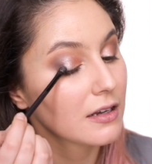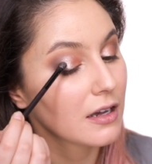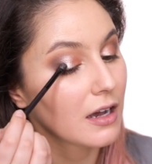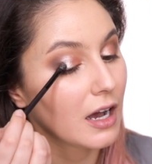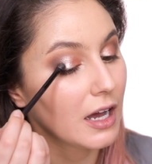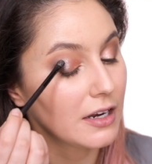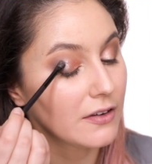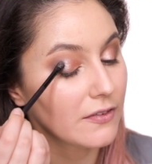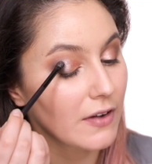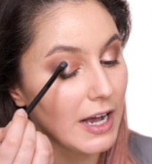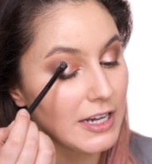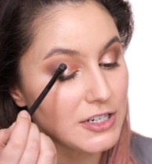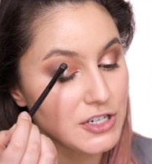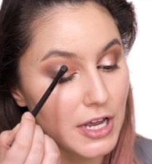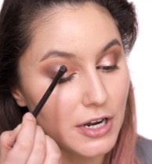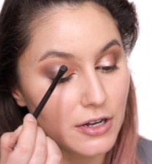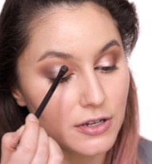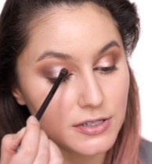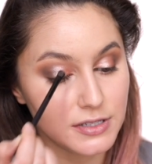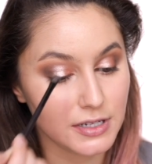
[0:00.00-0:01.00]
kind of
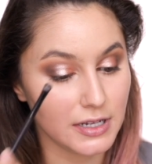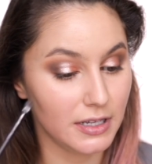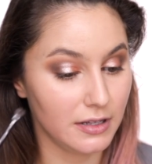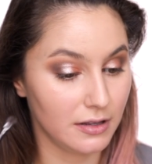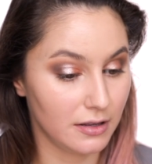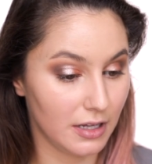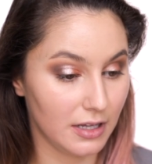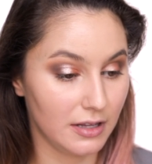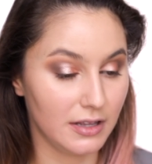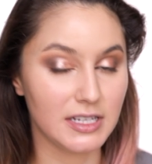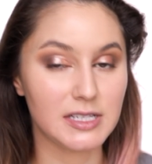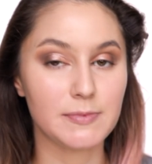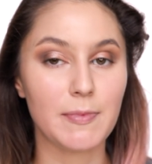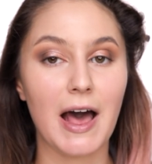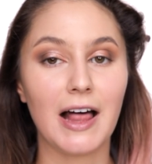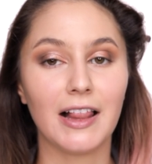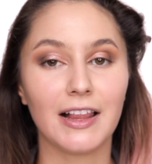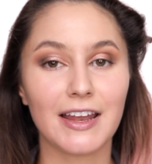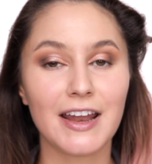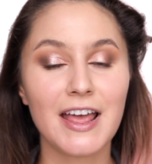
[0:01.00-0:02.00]
eyeshadows in this
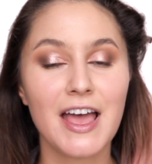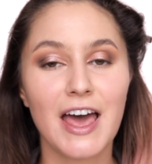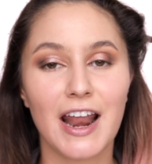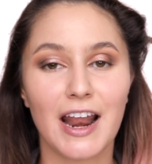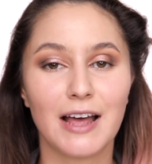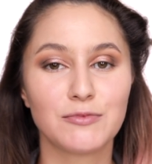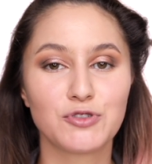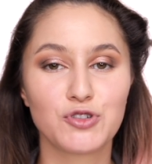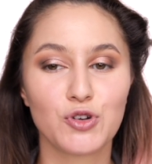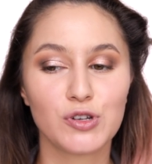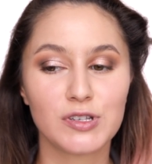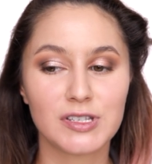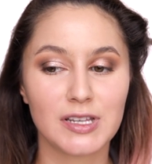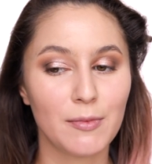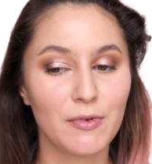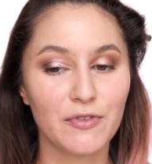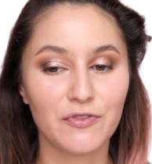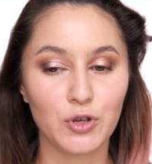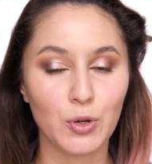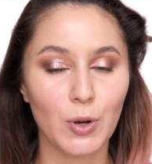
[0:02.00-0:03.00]
palette, and I'm sure
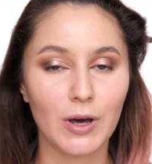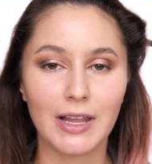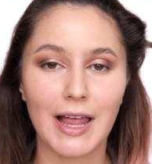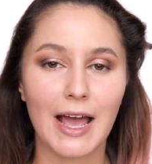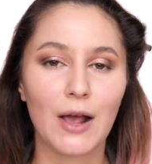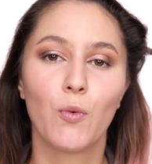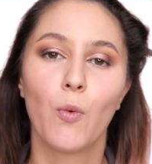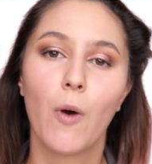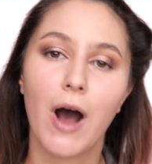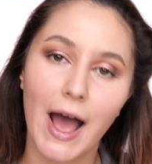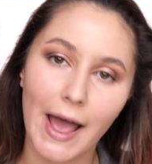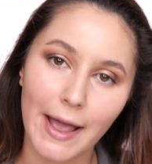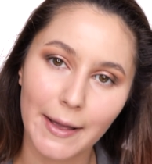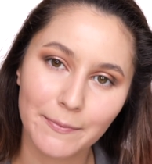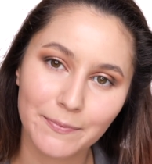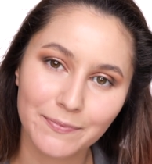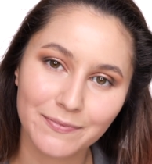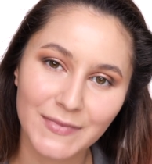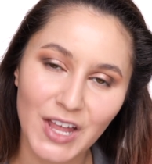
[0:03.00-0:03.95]
some of you are like, why?